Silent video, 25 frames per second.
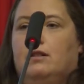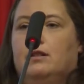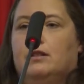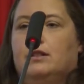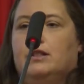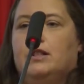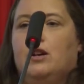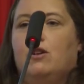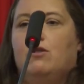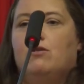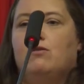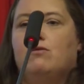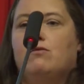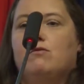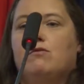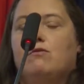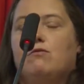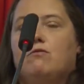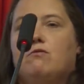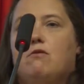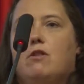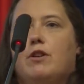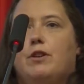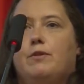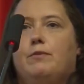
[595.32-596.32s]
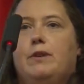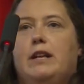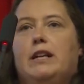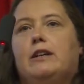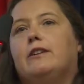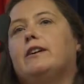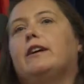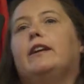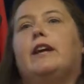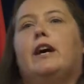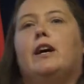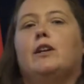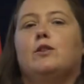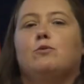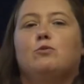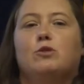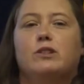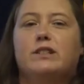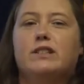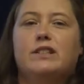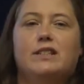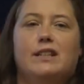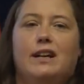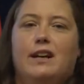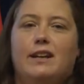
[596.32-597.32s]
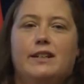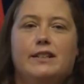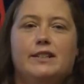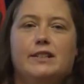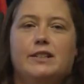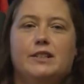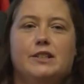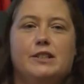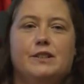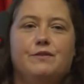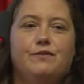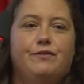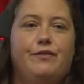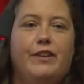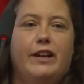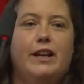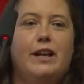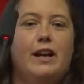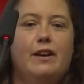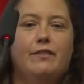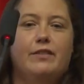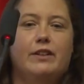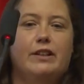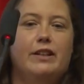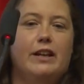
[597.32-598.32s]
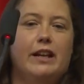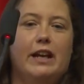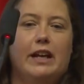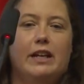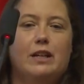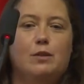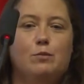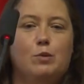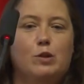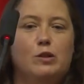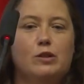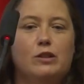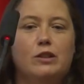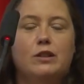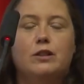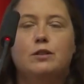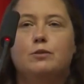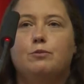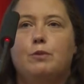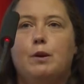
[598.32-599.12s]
So what are we looking at? One size doesn't fit everything anymore.